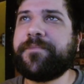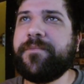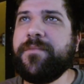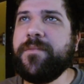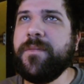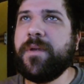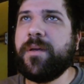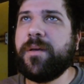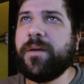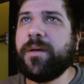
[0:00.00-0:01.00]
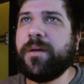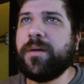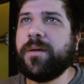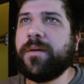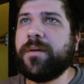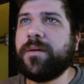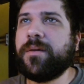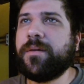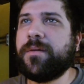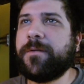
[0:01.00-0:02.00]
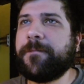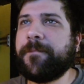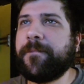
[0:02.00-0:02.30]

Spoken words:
[no speech]